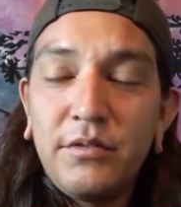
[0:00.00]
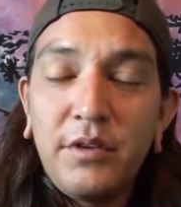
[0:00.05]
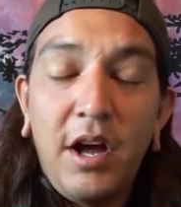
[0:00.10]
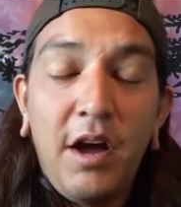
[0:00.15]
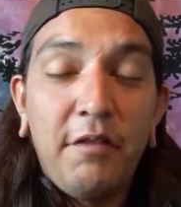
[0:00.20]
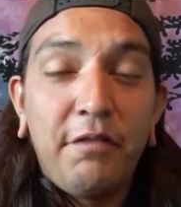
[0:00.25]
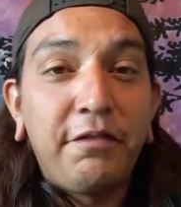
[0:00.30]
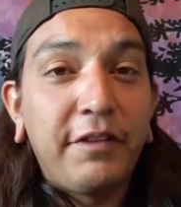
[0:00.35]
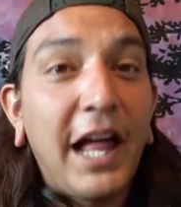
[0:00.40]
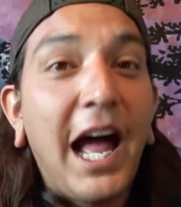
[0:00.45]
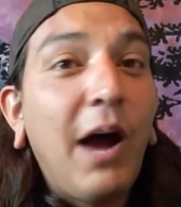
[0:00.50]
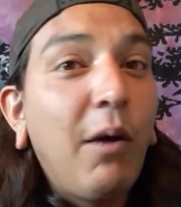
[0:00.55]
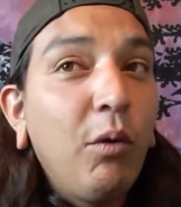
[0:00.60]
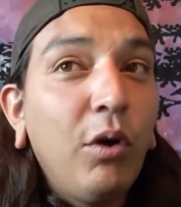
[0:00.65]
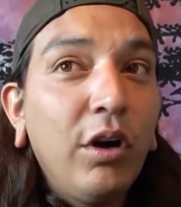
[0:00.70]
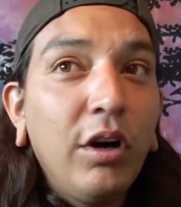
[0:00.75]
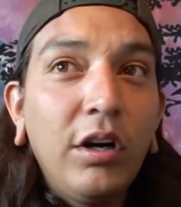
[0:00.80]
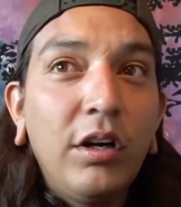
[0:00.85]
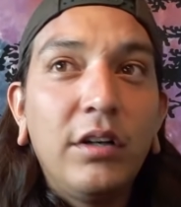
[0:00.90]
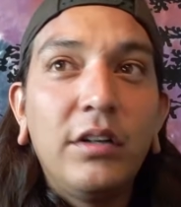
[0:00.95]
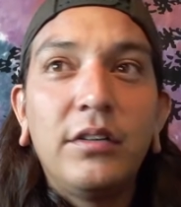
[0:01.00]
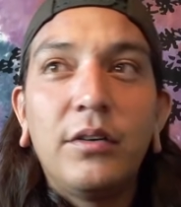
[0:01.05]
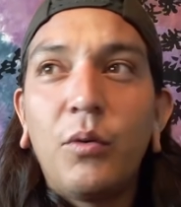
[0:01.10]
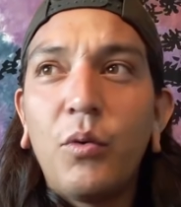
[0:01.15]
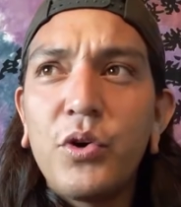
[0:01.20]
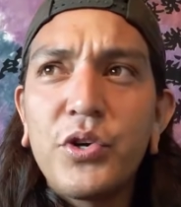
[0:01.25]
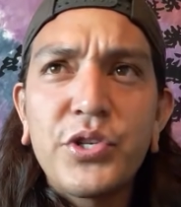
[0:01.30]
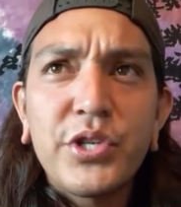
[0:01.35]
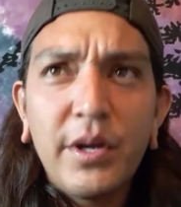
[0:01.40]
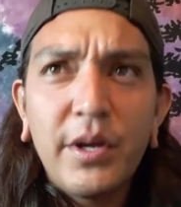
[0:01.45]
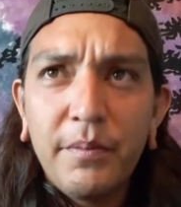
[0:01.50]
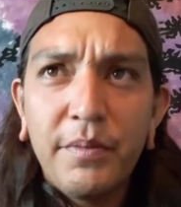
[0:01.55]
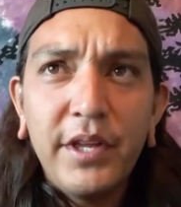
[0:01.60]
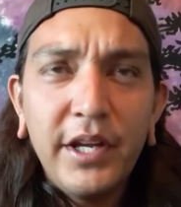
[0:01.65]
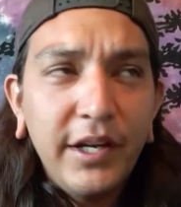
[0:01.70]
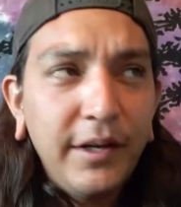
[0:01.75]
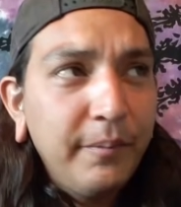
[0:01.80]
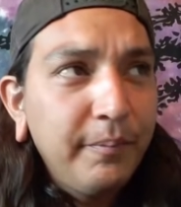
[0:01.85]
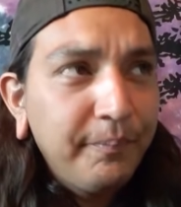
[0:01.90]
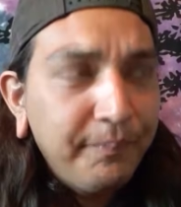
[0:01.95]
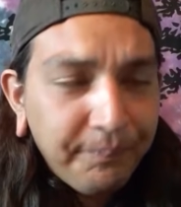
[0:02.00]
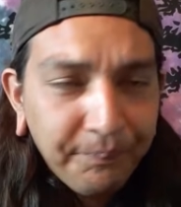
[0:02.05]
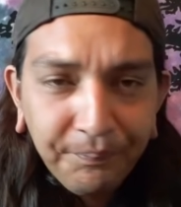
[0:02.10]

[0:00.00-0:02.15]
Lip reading: a flower or something.